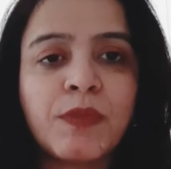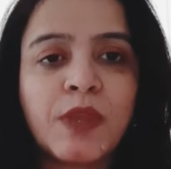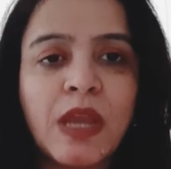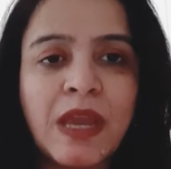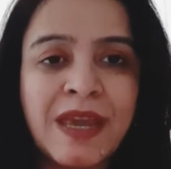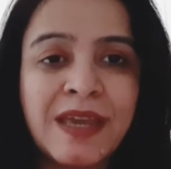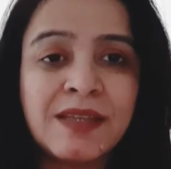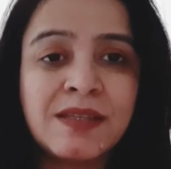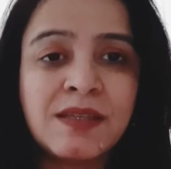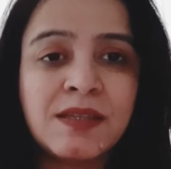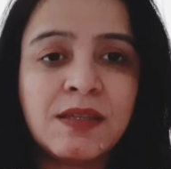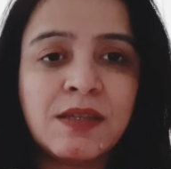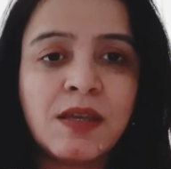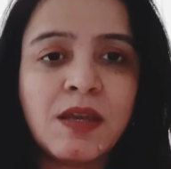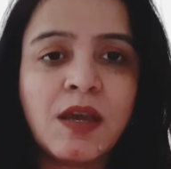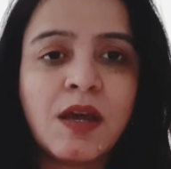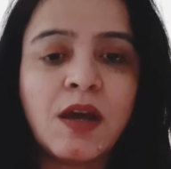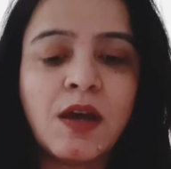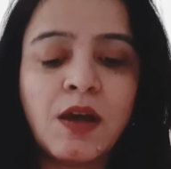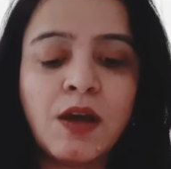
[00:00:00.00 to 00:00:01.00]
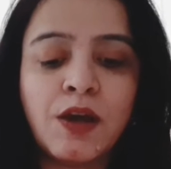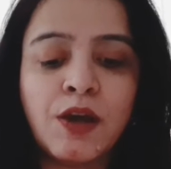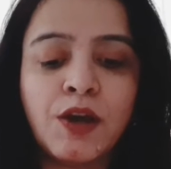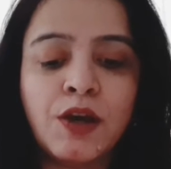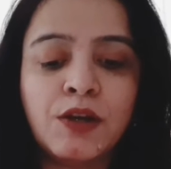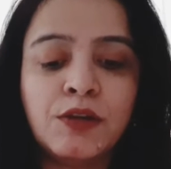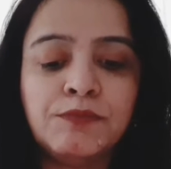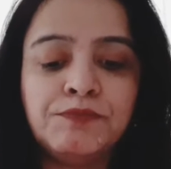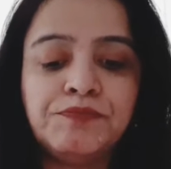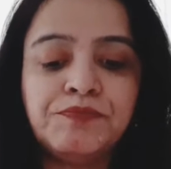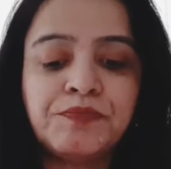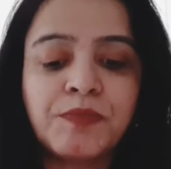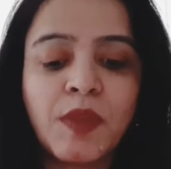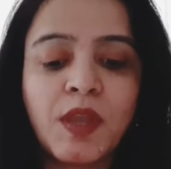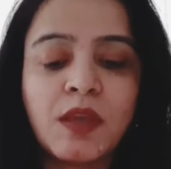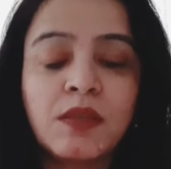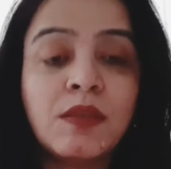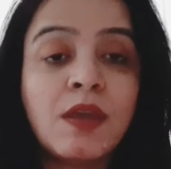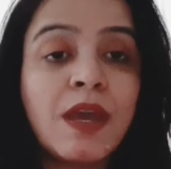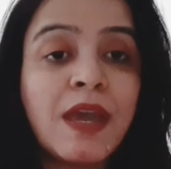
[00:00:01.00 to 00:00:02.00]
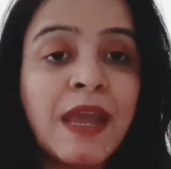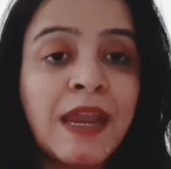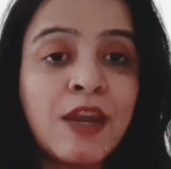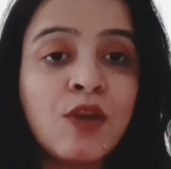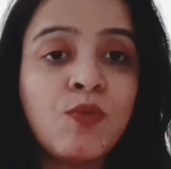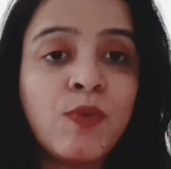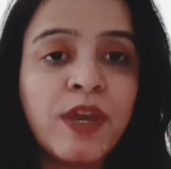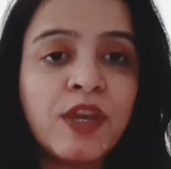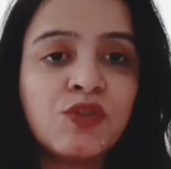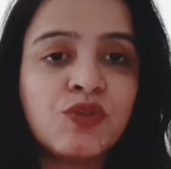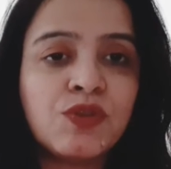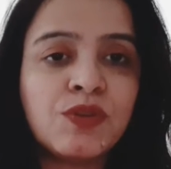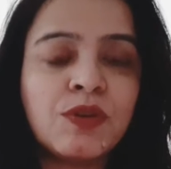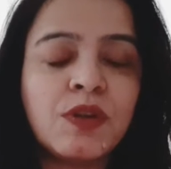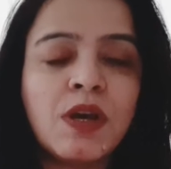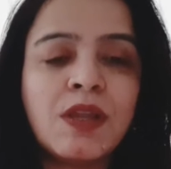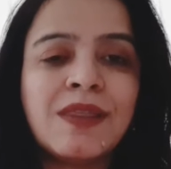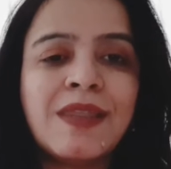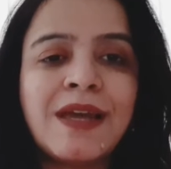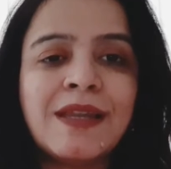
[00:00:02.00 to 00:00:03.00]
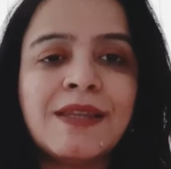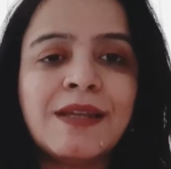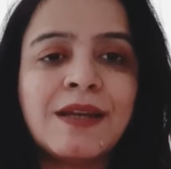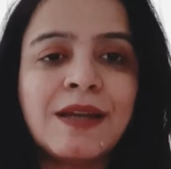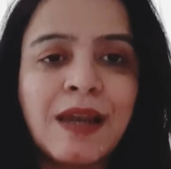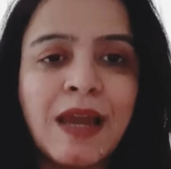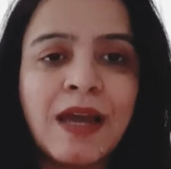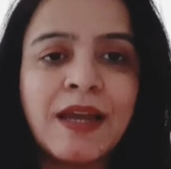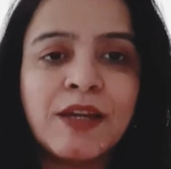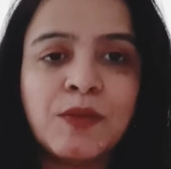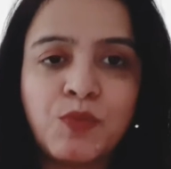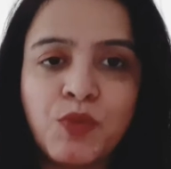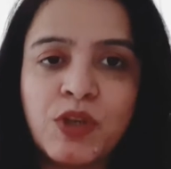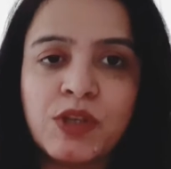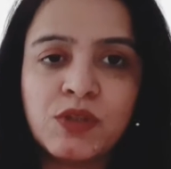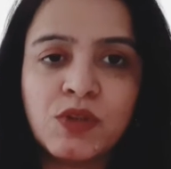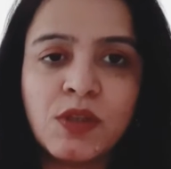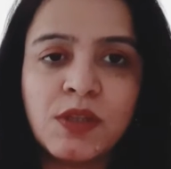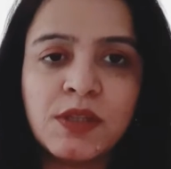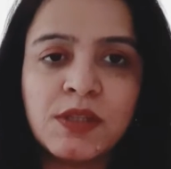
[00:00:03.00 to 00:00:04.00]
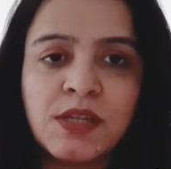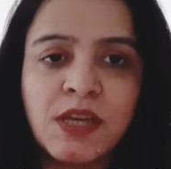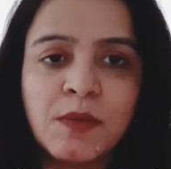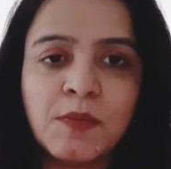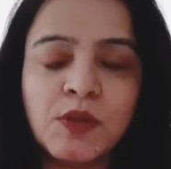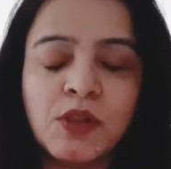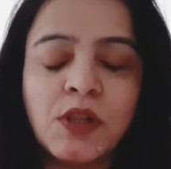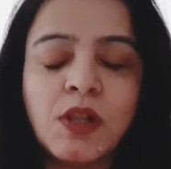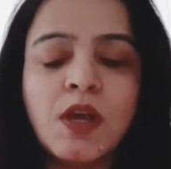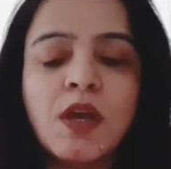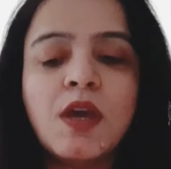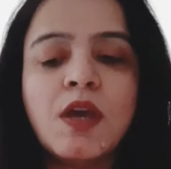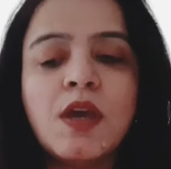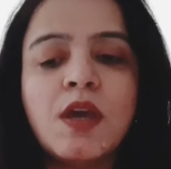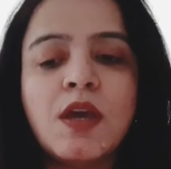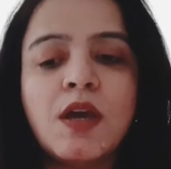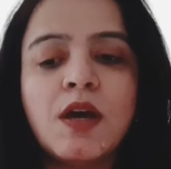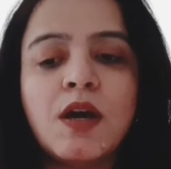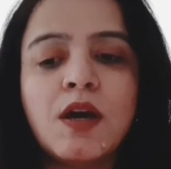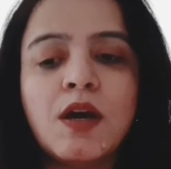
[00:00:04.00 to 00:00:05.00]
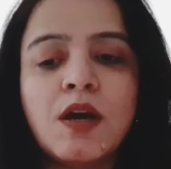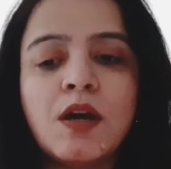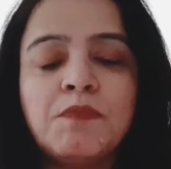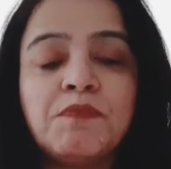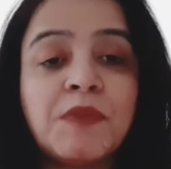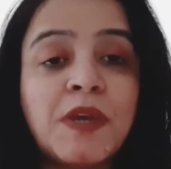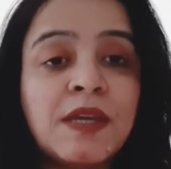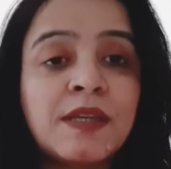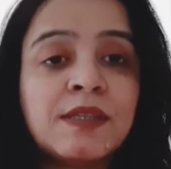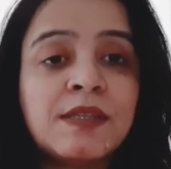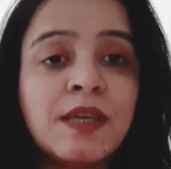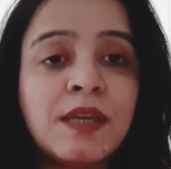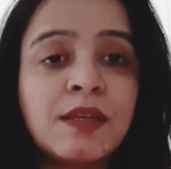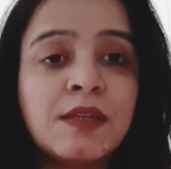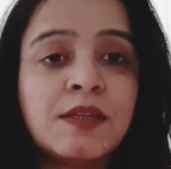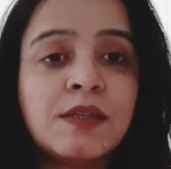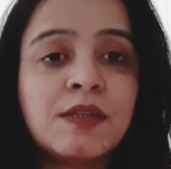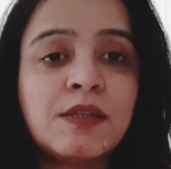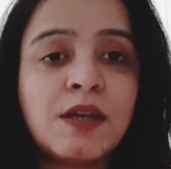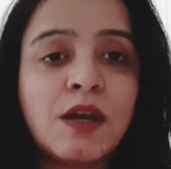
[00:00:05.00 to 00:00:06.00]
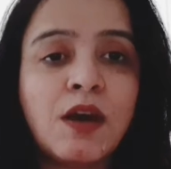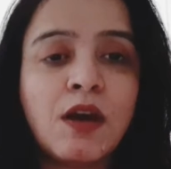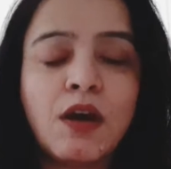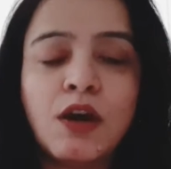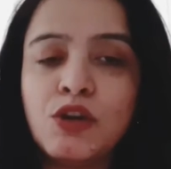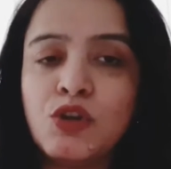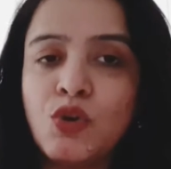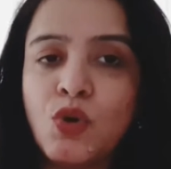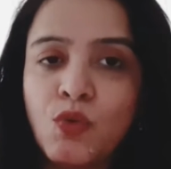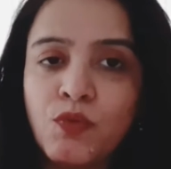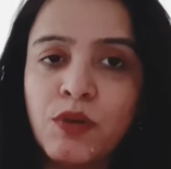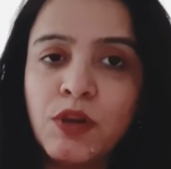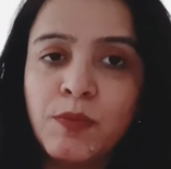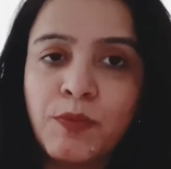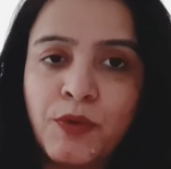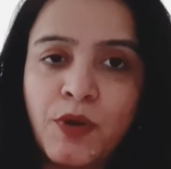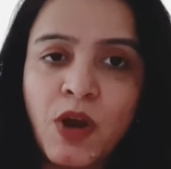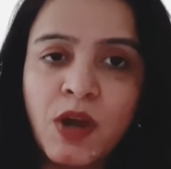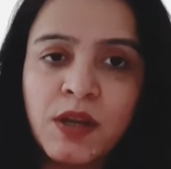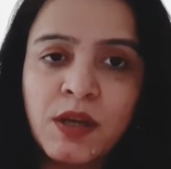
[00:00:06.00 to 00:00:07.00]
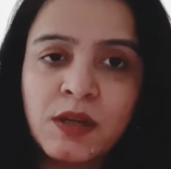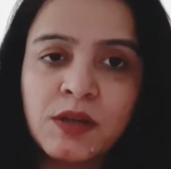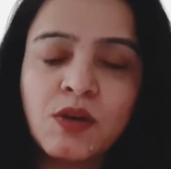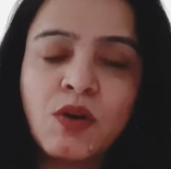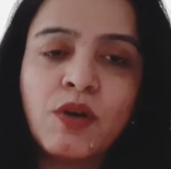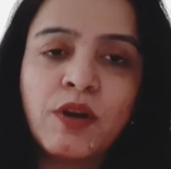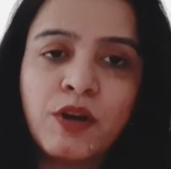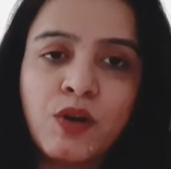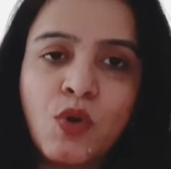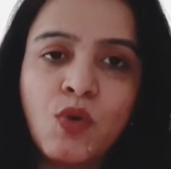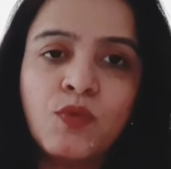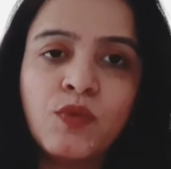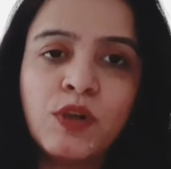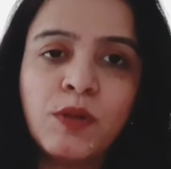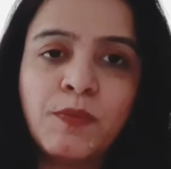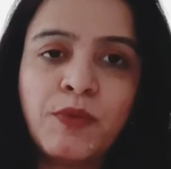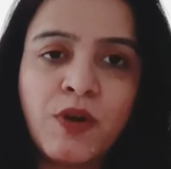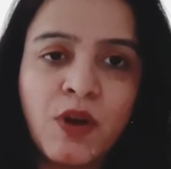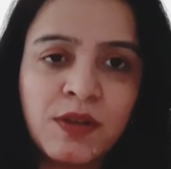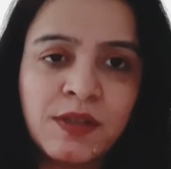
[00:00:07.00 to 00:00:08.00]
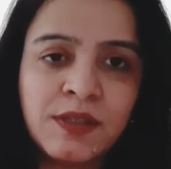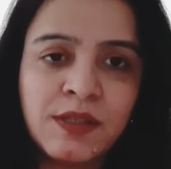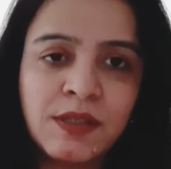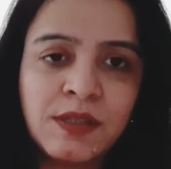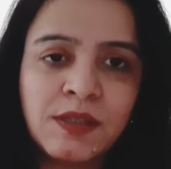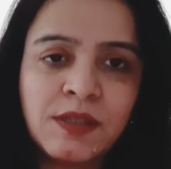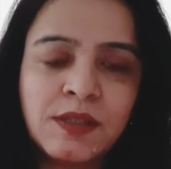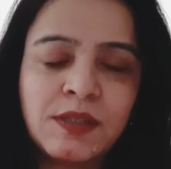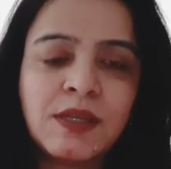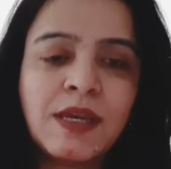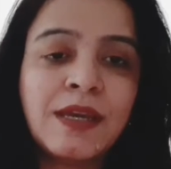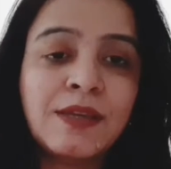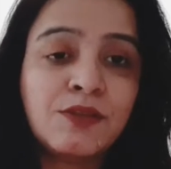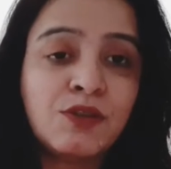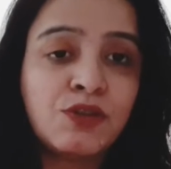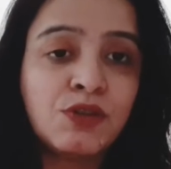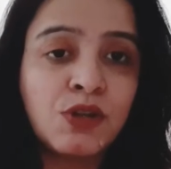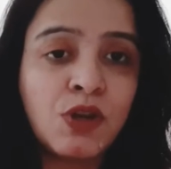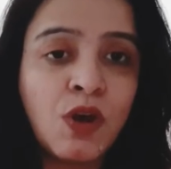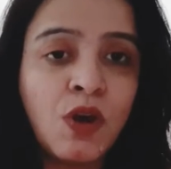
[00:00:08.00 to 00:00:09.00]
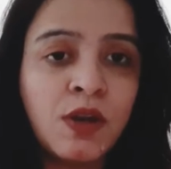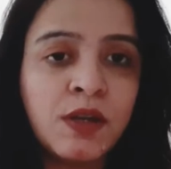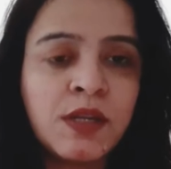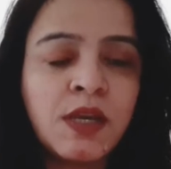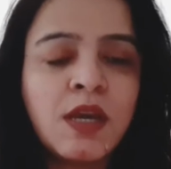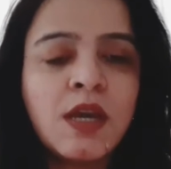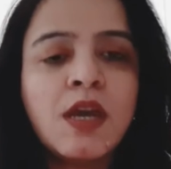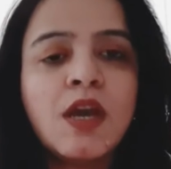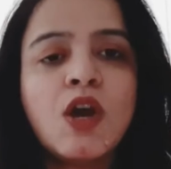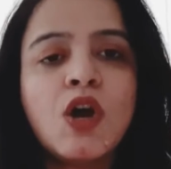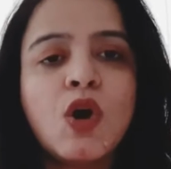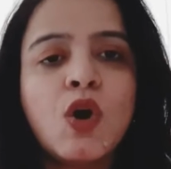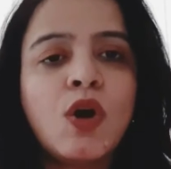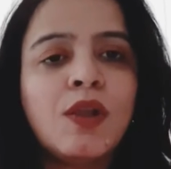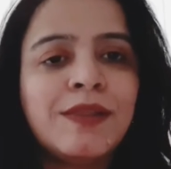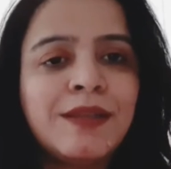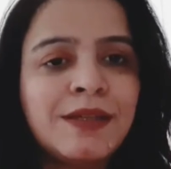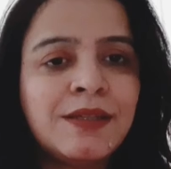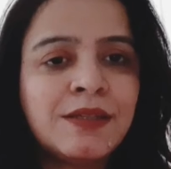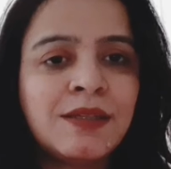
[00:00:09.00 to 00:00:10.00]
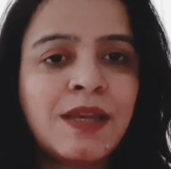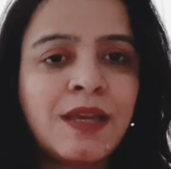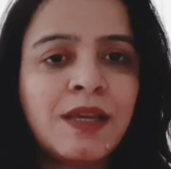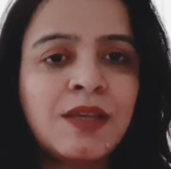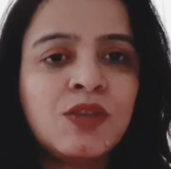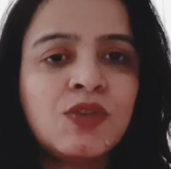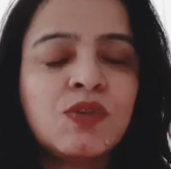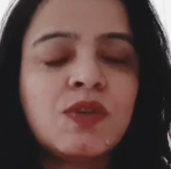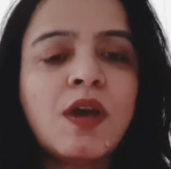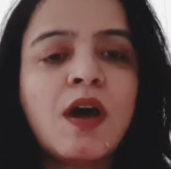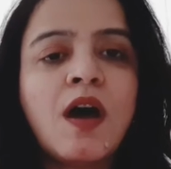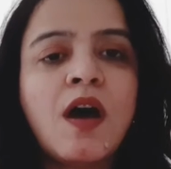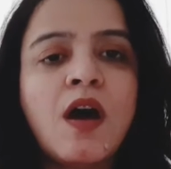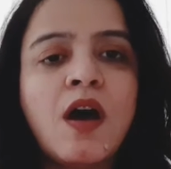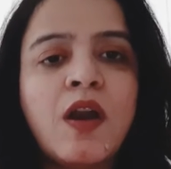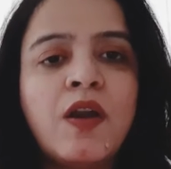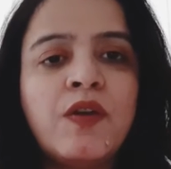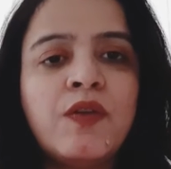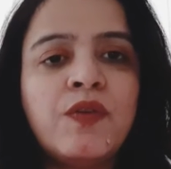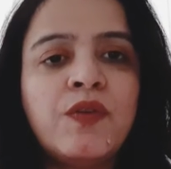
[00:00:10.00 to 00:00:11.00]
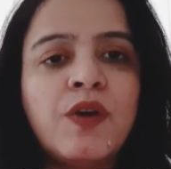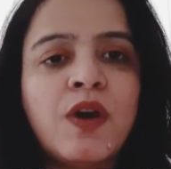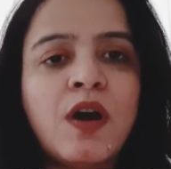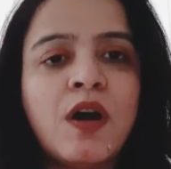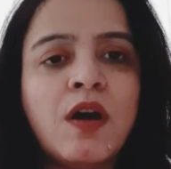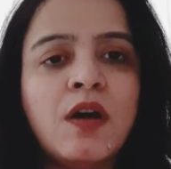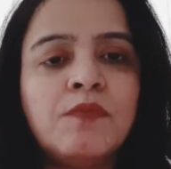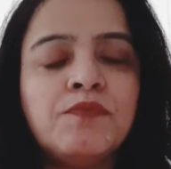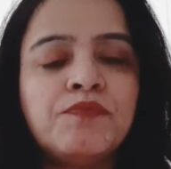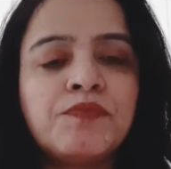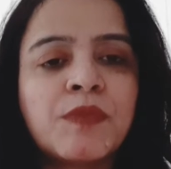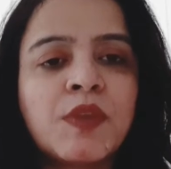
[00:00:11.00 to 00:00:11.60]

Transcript: is the innovation that the client brings on the table. Is it a novel product or a novel process? Is it not? All these things are